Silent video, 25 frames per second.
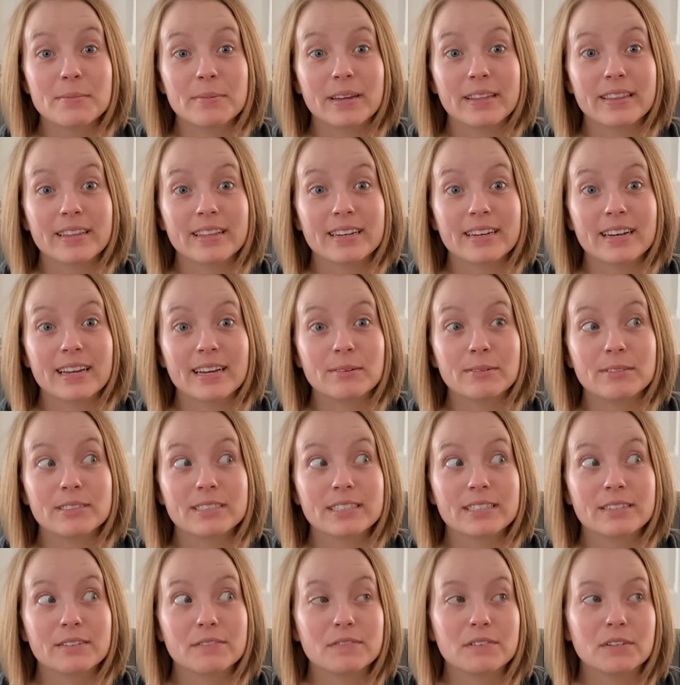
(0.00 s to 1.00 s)
and then I was
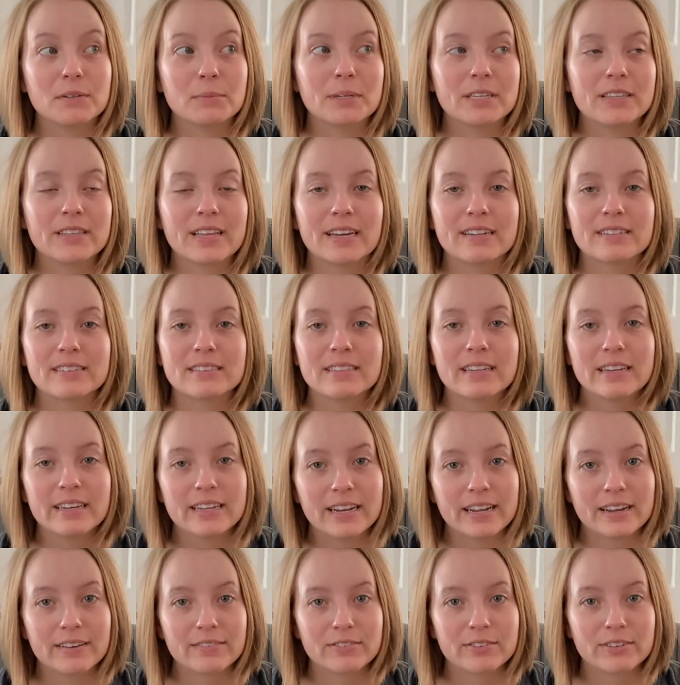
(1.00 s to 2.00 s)
gonna film it last
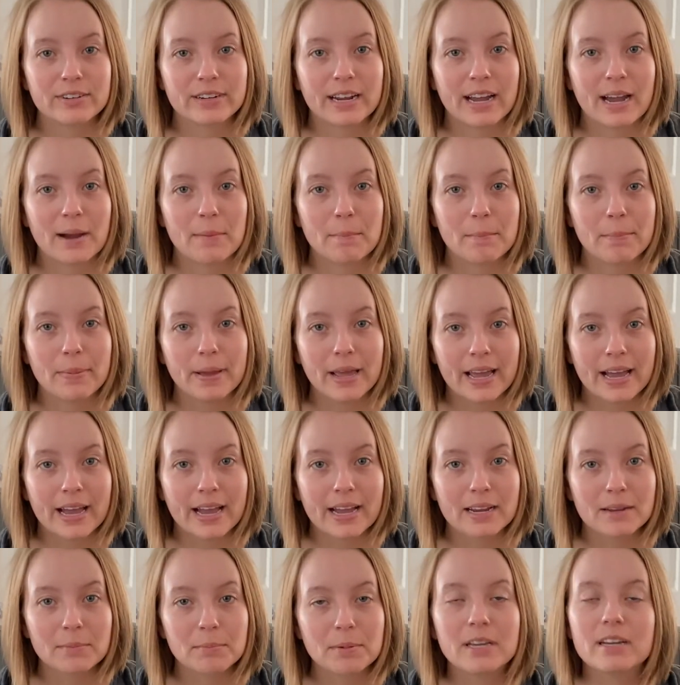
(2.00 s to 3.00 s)
night after I got
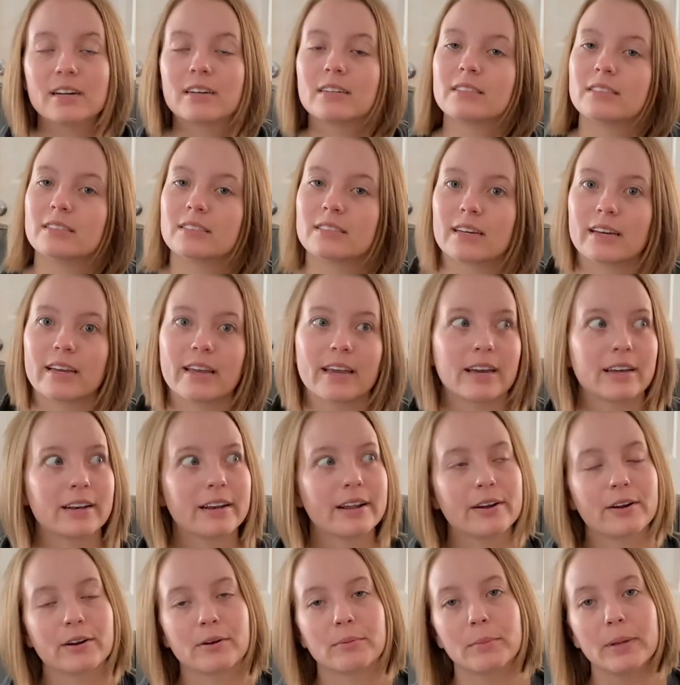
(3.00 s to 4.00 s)
back because I had
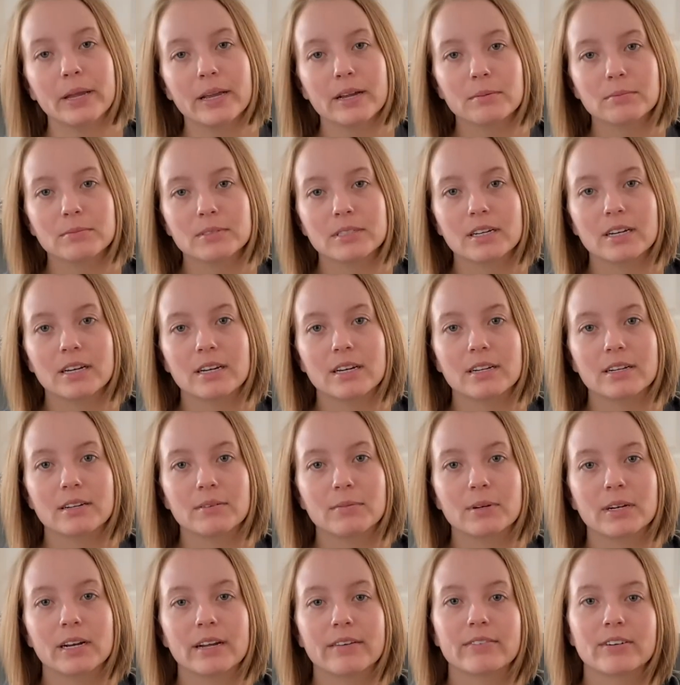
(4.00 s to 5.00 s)
hair and makeup done
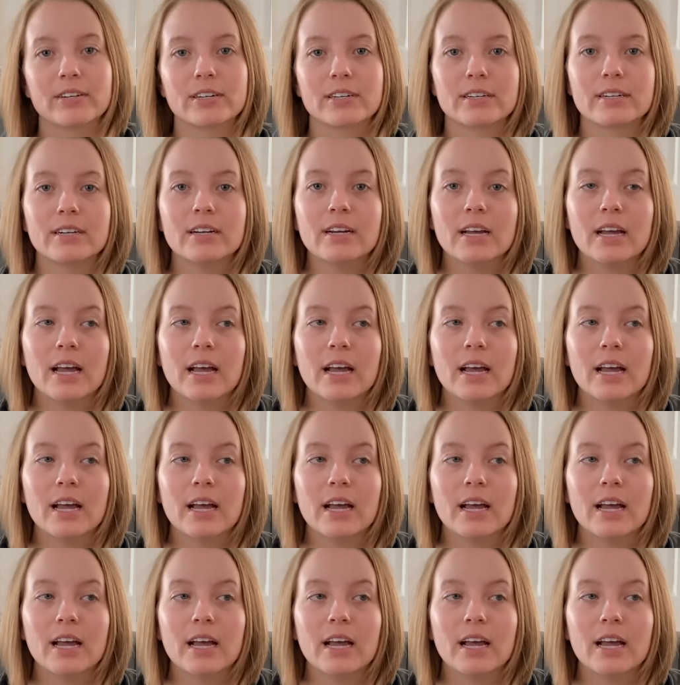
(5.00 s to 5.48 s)
and whatever.